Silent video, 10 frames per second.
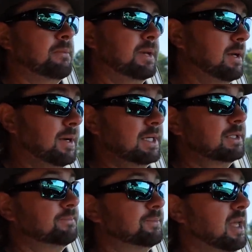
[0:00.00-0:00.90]
But
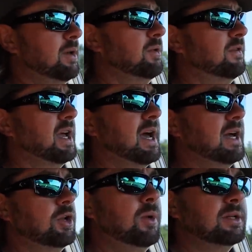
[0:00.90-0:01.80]
anyways, and then we've
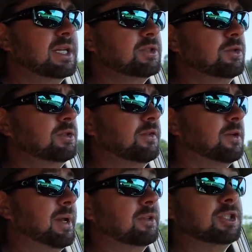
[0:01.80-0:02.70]
got, who else has new stuff
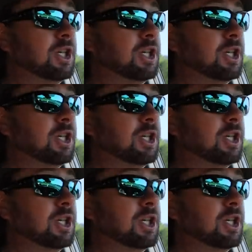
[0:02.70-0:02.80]
coming out?